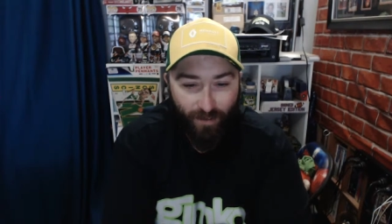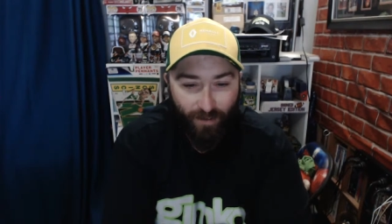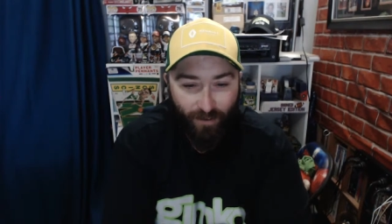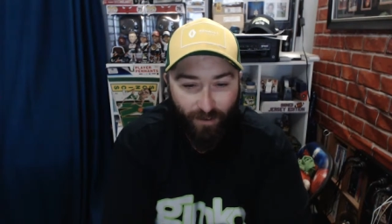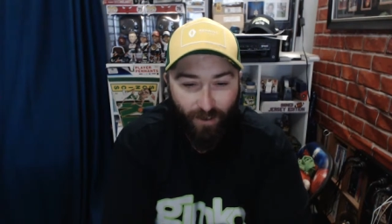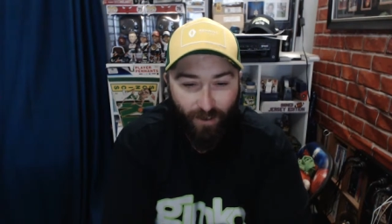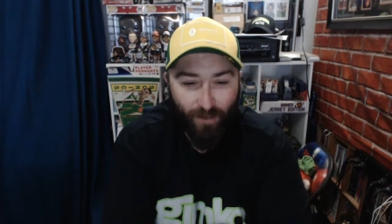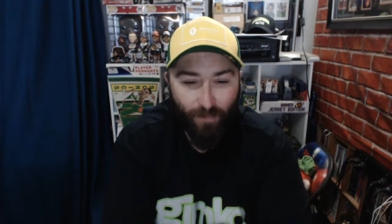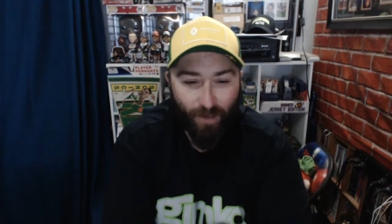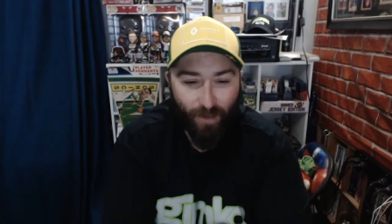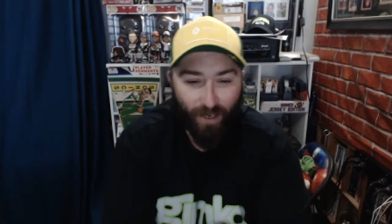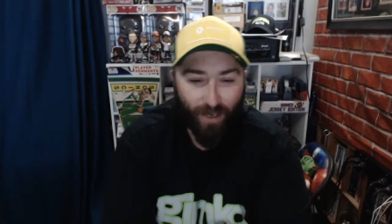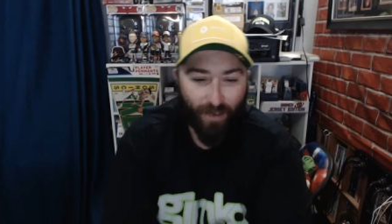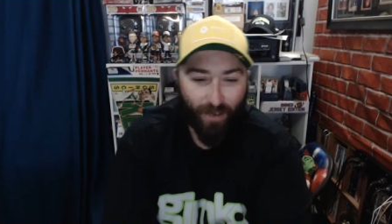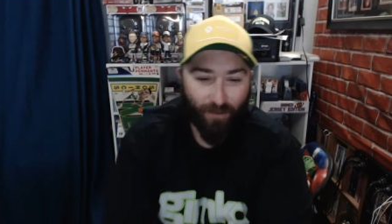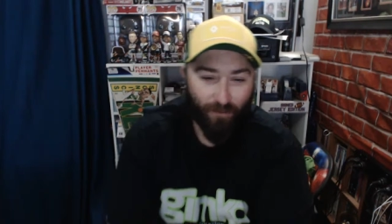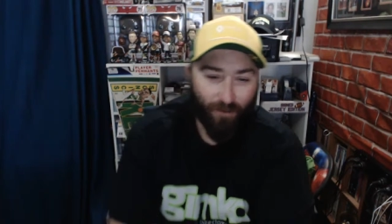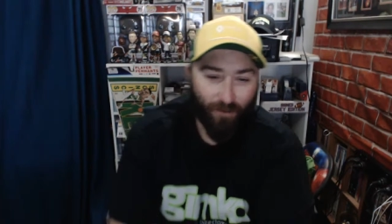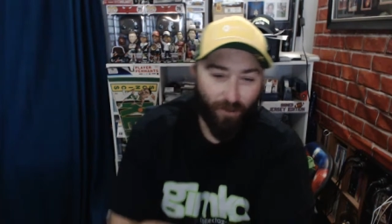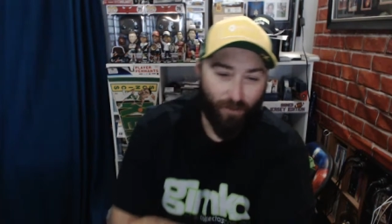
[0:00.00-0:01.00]

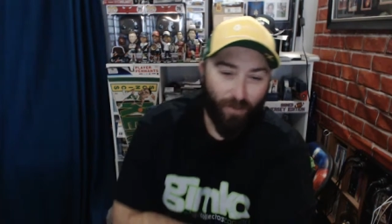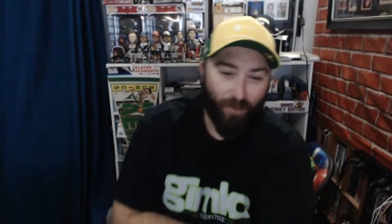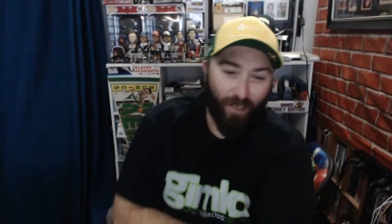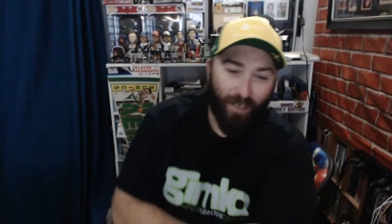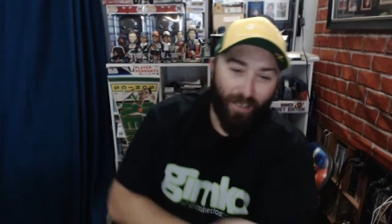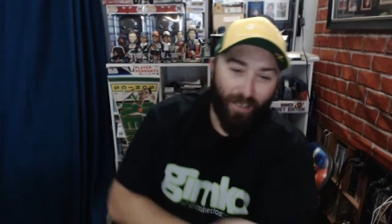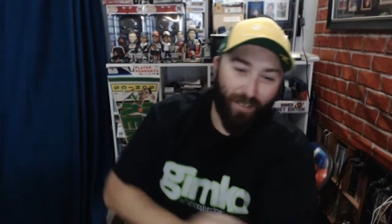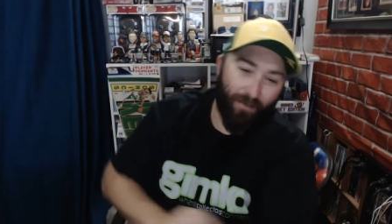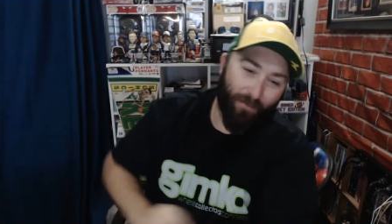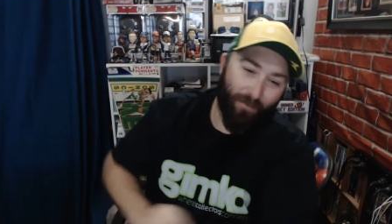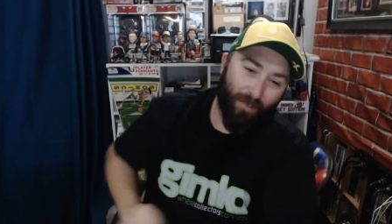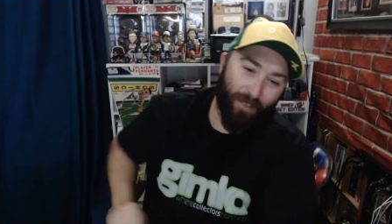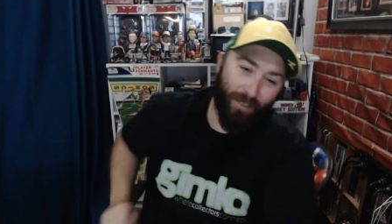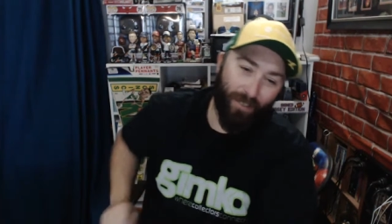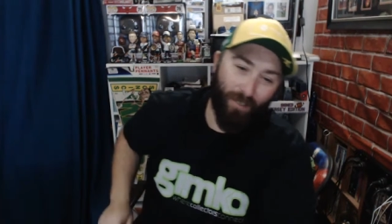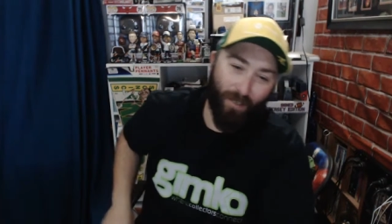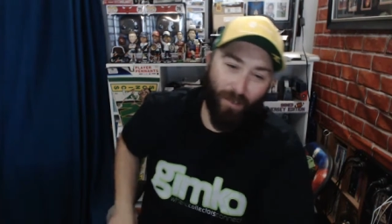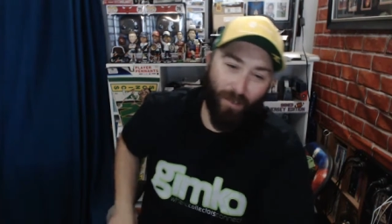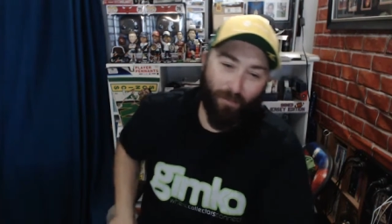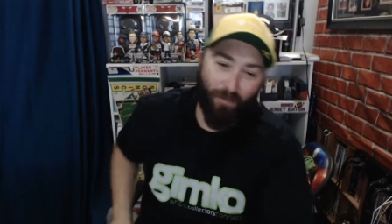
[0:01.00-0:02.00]
Cripper will be my
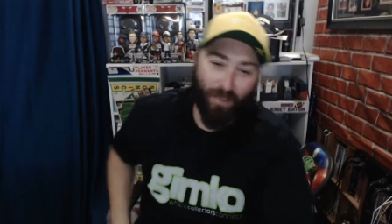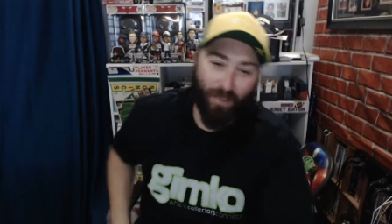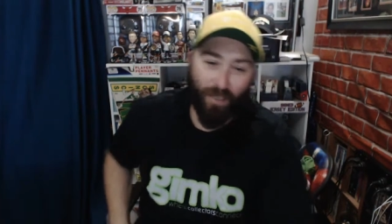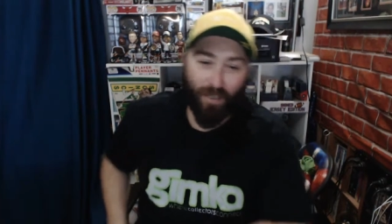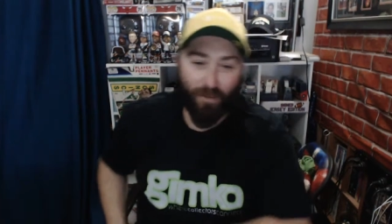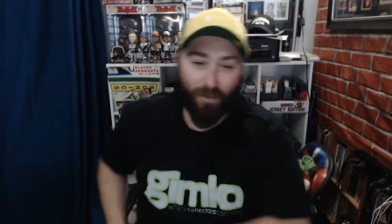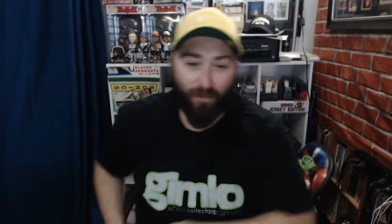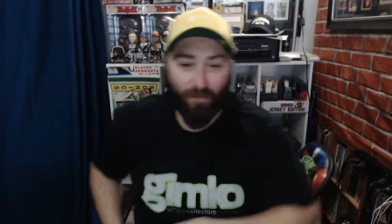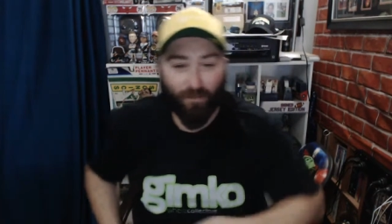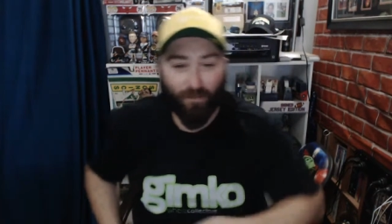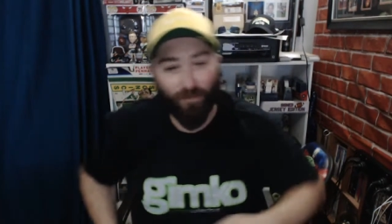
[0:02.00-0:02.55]
top tip